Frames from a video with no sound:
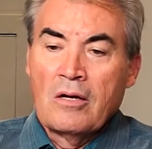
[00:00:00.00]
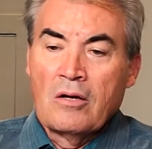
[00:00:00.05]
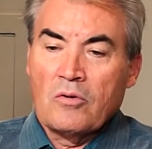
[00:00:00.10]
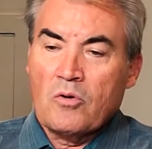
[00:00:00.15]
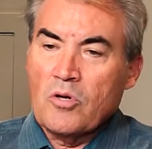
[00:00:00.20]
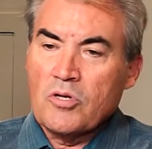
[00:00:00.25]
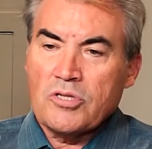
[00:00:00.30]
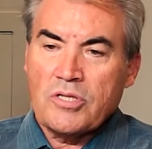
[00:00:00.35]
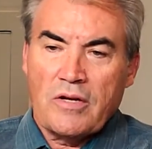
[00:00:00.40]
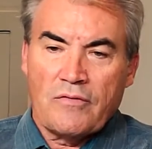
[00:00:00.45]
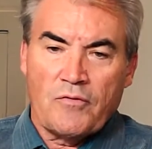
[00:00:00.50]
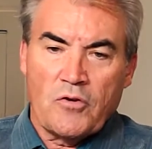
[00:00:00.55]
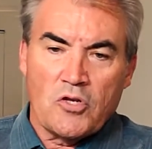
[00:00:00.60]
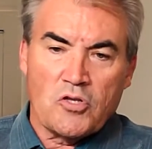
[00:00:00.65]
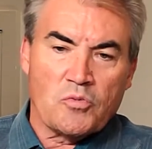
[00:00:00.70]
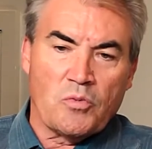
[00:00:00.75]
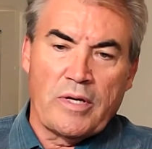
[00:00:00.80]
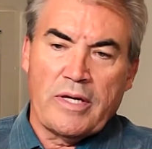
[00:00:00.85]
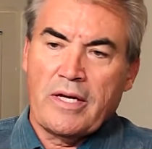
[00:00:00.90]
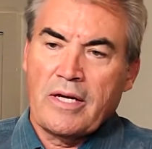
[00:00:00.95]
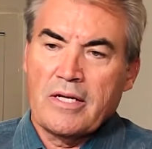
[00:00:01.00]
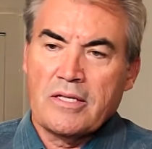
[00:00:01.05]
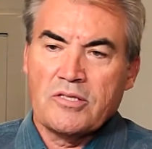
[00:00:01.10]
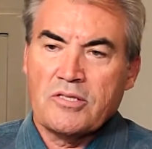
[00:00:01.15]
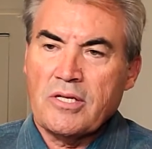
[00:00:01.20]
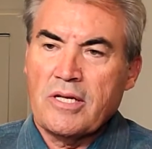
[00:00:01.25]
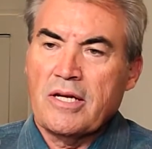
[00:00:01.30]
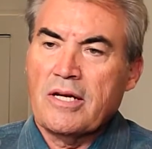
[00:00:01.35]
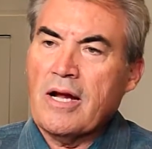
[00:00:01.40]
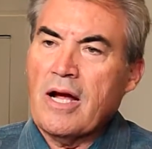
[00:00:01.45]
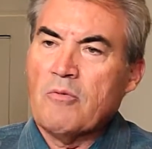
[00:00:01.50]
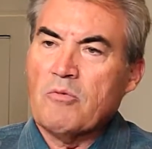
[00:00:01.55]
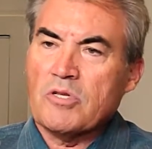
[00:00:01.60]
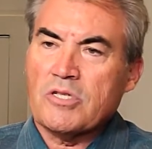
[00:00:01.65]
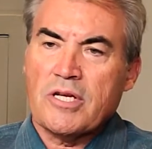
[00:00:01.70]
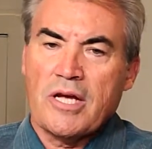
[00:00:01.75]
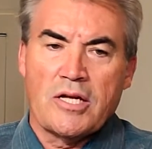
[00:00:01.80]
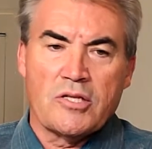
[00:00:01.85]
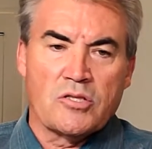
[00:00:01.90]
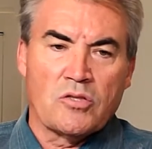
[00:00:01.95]
Of course, that first weekend, Cindy and I were
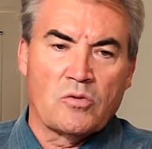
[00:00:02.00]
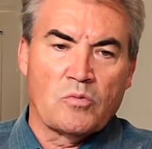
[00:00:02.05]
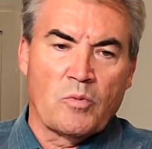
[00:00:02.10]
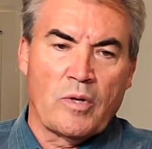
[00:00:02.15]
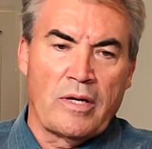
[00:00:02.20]
scheduled.